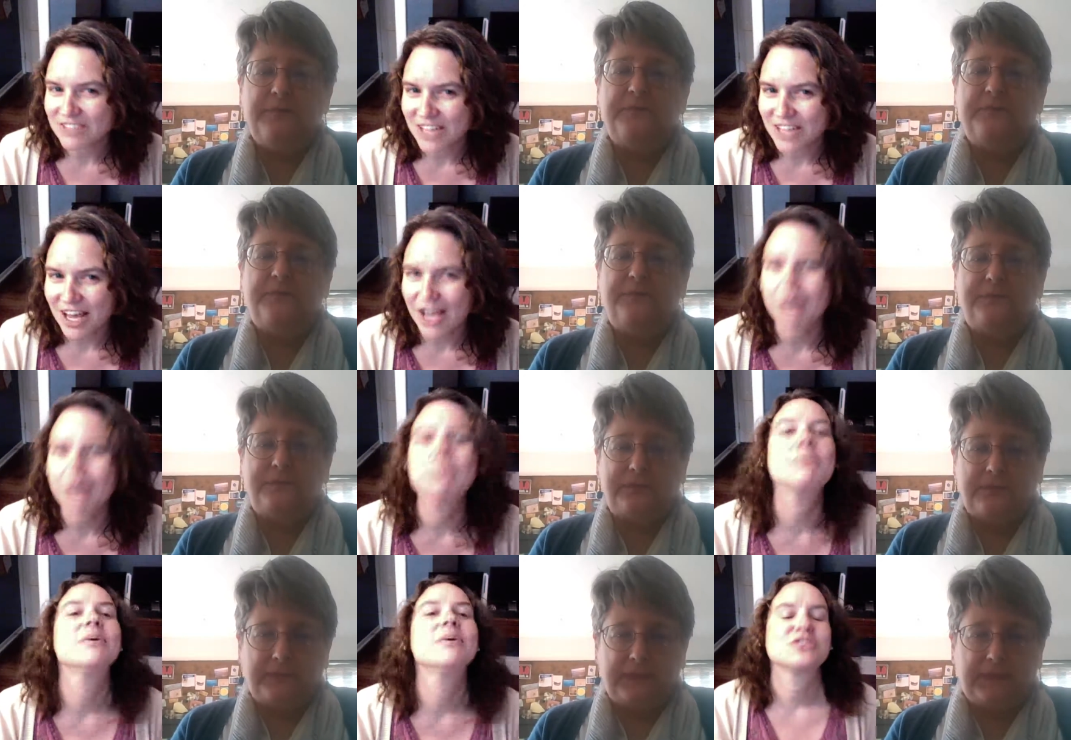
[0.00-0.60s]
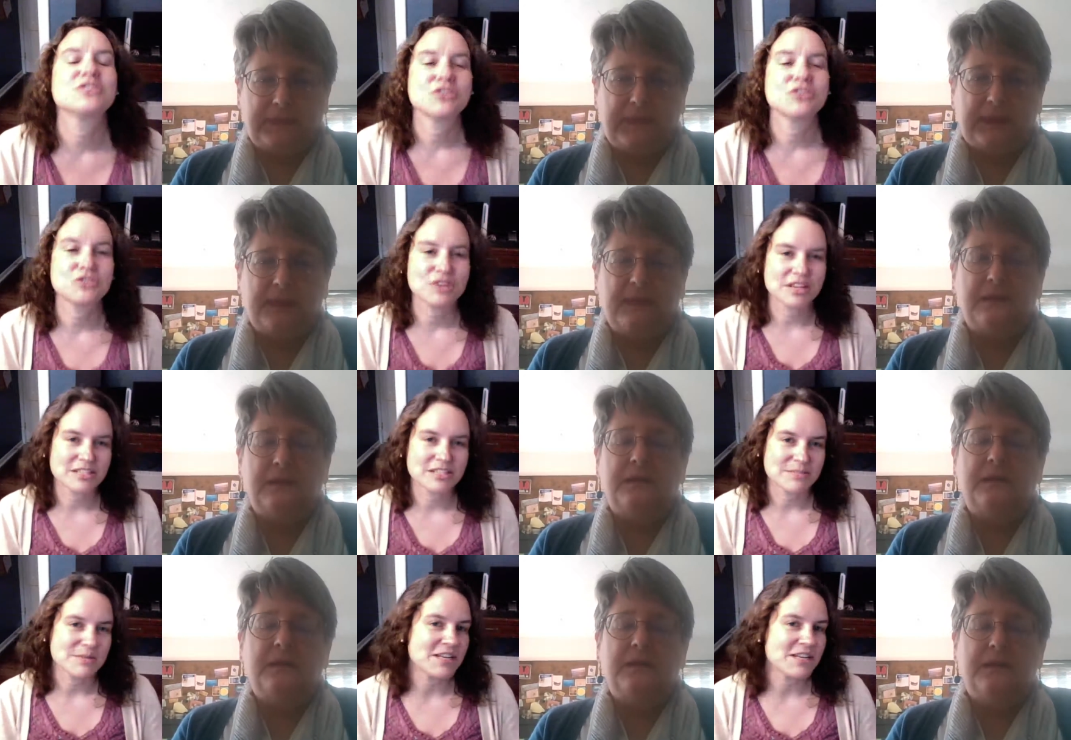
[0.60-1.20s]
Speaker 1: sure. up to
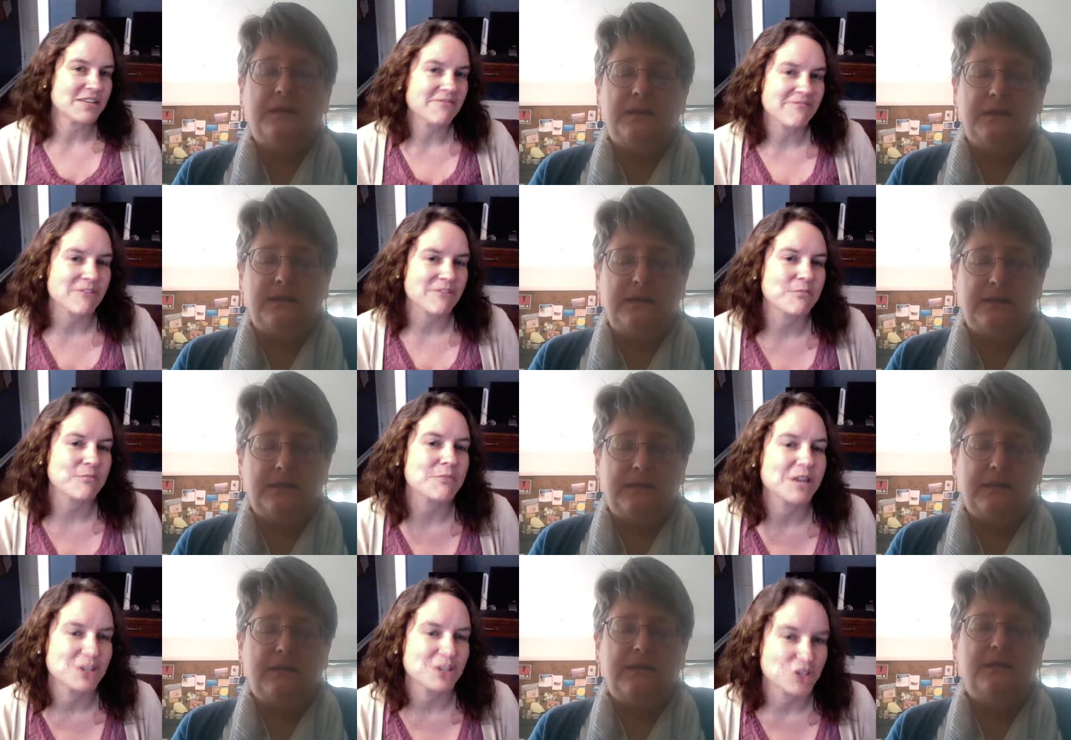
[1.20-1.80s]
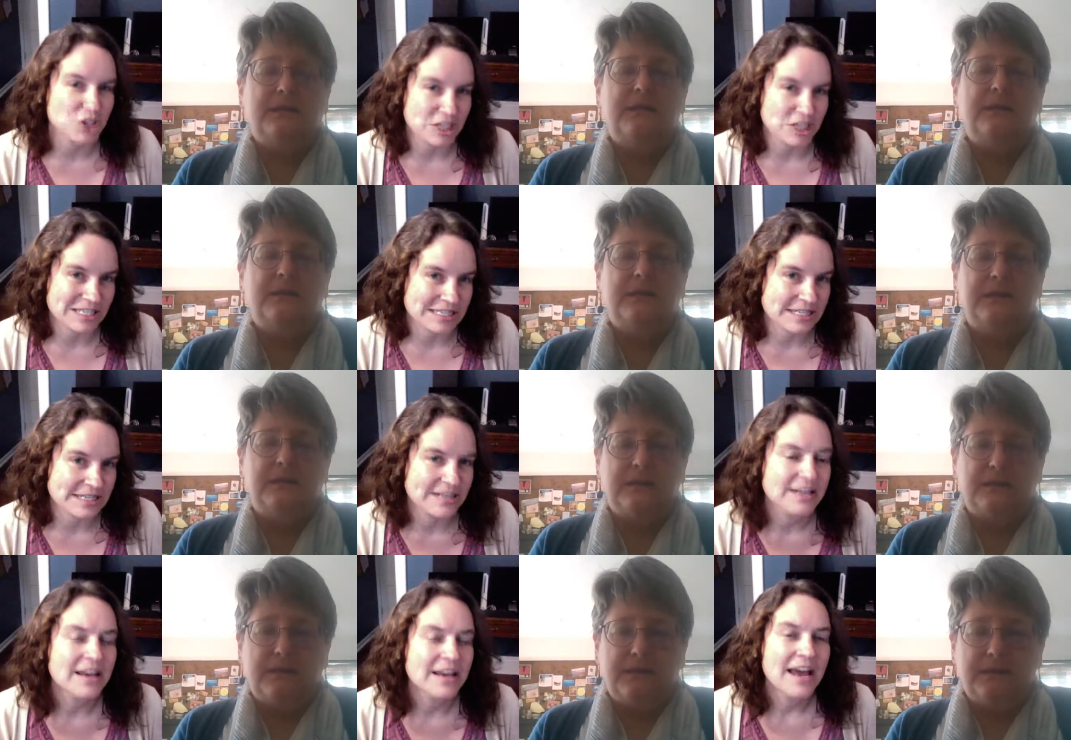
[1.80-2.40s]
transmit
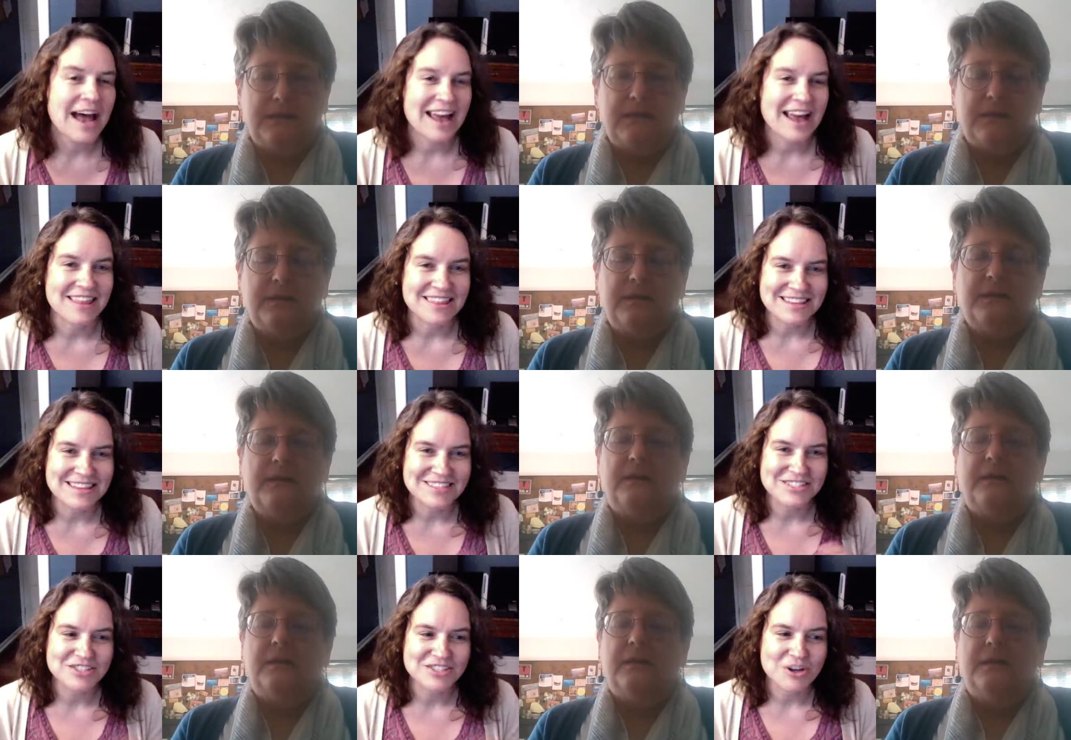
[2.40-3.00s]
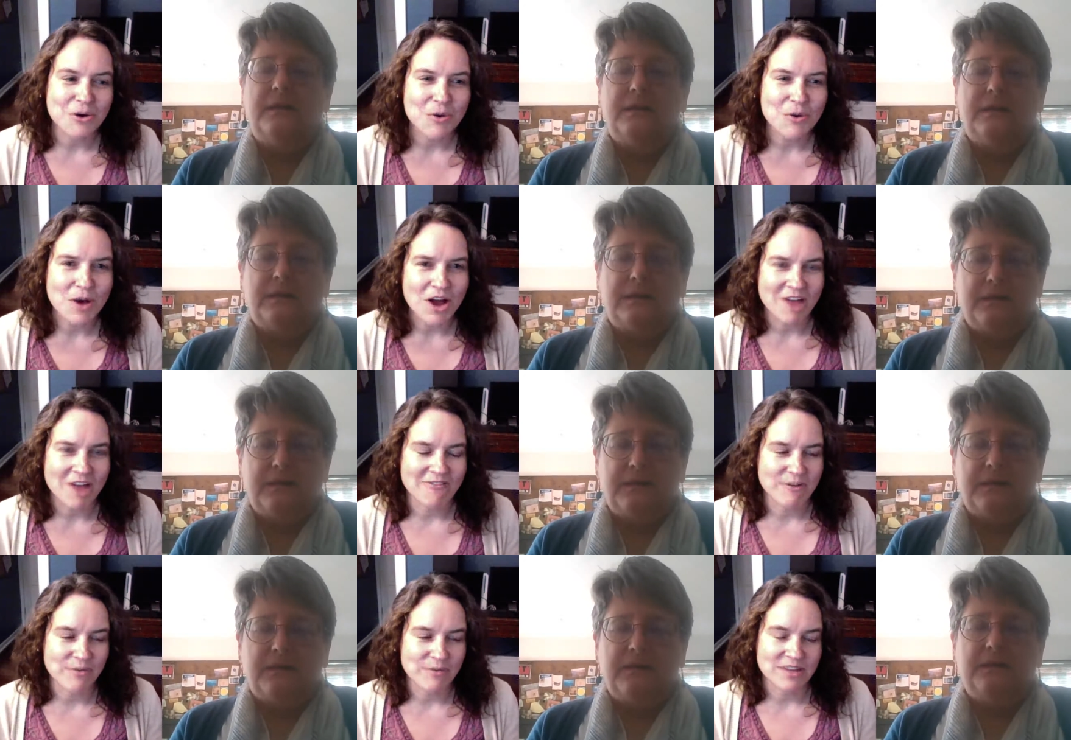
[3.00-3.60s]
information. I think so
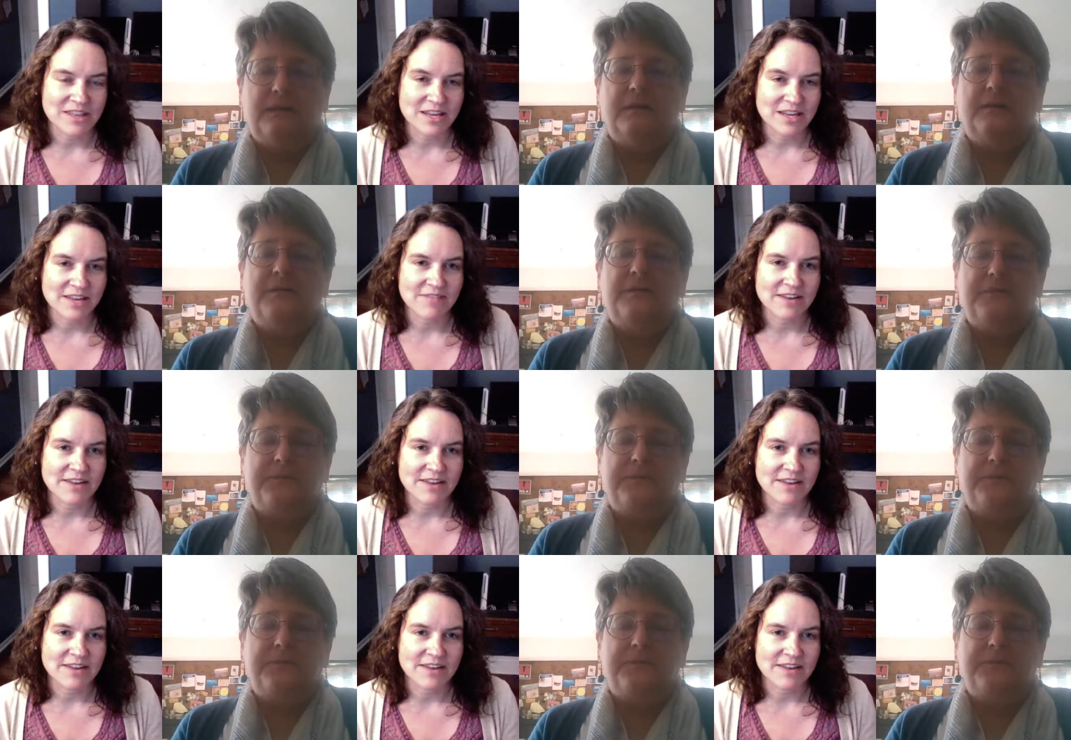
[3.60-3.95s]
often we think of